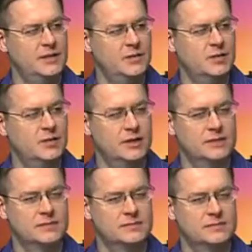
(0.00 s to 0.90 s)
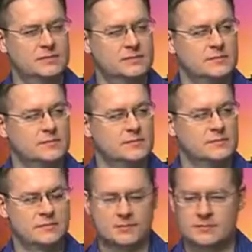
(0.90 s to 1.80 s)
Go to them ahead. real quick. Let's take the
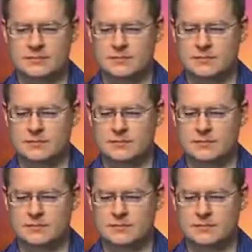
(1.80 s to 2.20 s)
next clip right